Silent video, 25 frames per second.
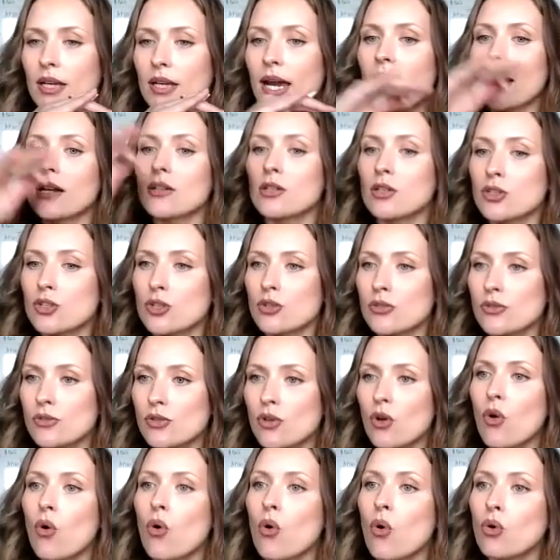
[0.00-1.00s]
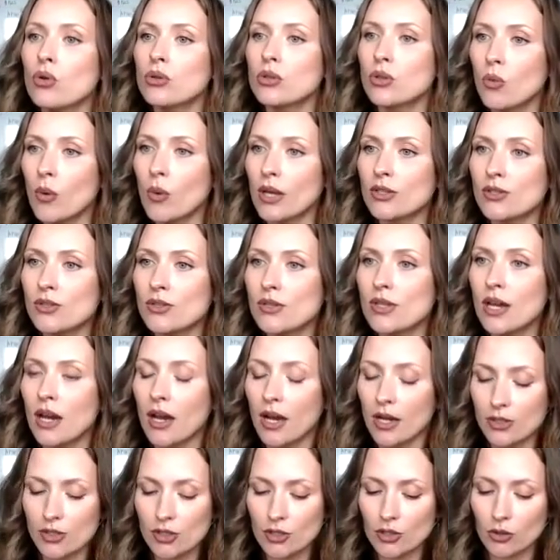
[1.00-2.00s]
electrons all the way to the
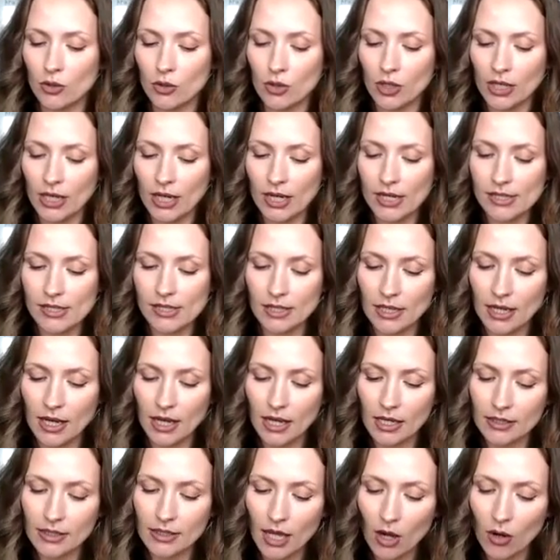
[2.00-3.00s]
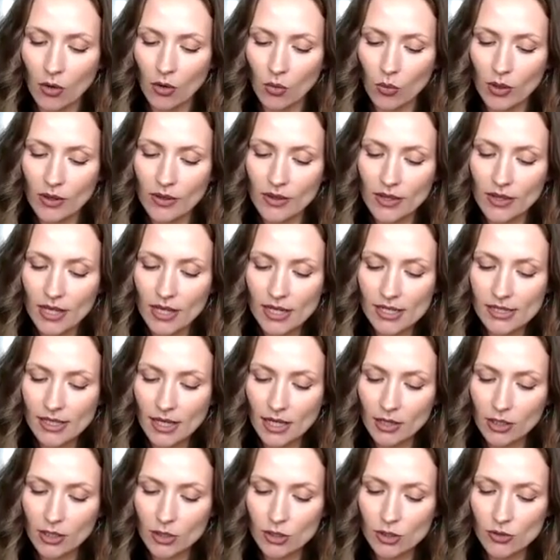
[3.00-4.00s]
hydrochloric acid. Now, when these
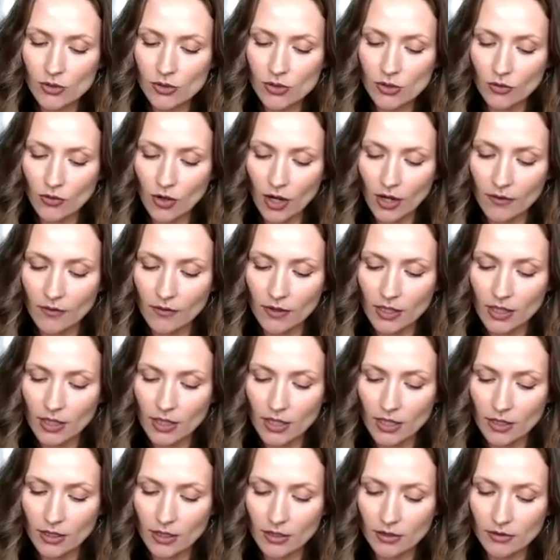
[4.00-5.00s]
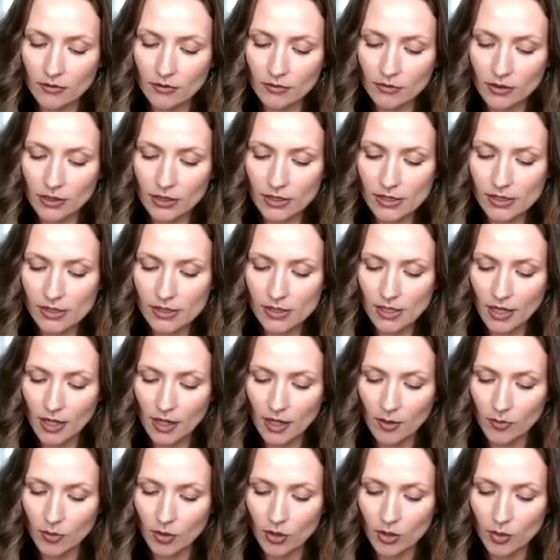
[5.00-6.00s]
electrons arrive here, let's say
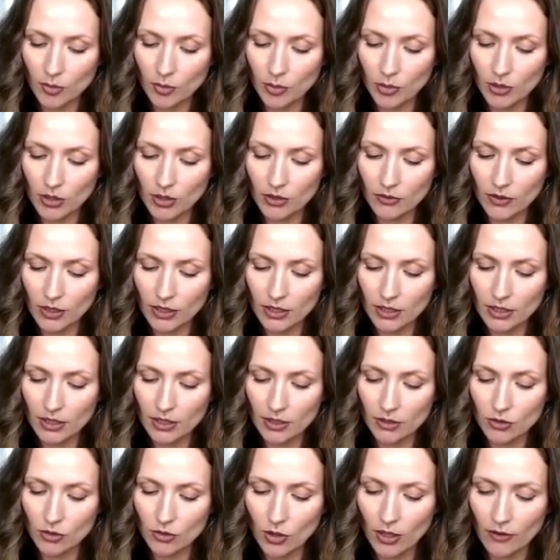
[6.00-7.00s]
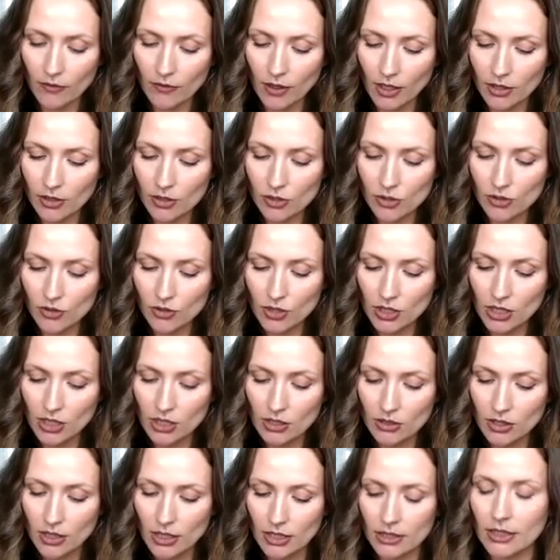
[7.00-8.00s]
I'm going to put it right here, you have electron
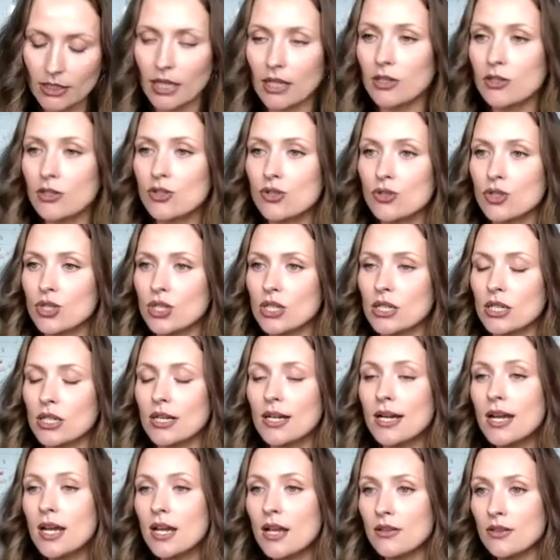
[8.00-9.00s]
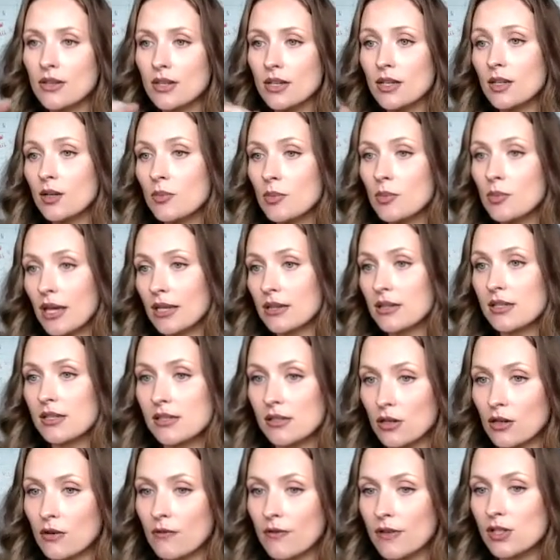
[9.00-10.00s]
here and electron here. They're going to be at the
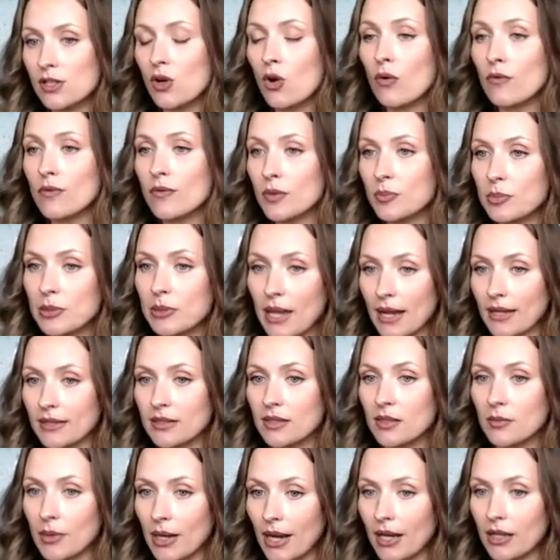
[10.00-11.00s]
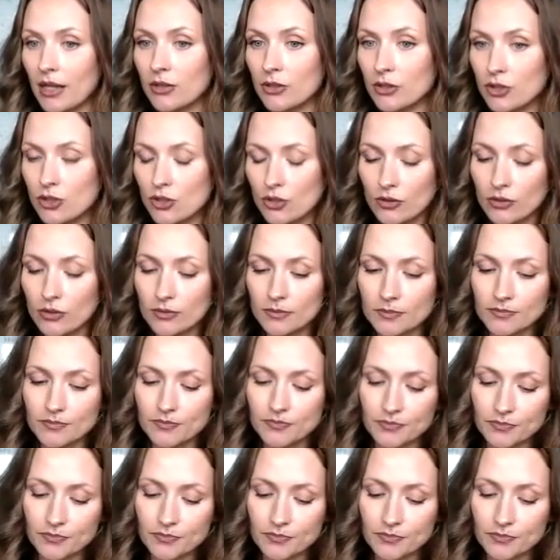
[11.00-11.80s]
surface of the platinum electrode,